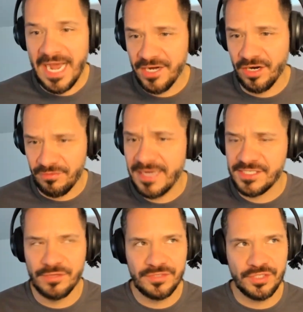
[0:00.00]
higher,
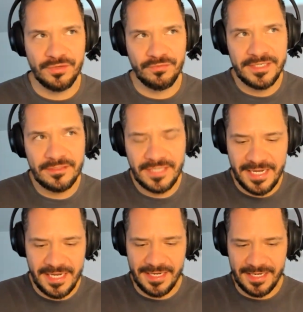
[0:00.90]
right? So the real
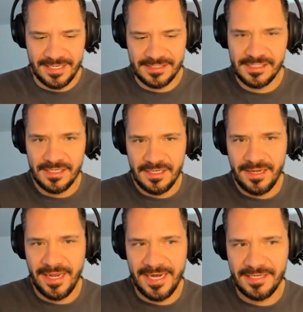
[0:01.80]
key is
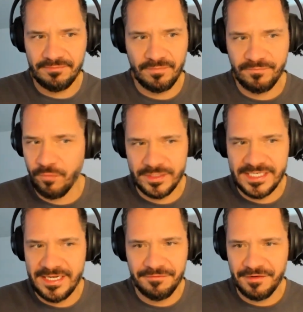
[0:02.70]
a
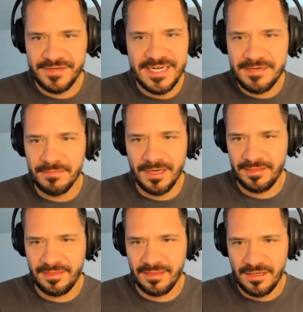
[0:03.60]
14, 15
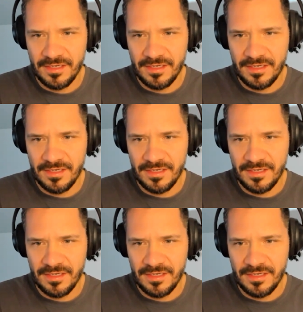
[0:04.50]
month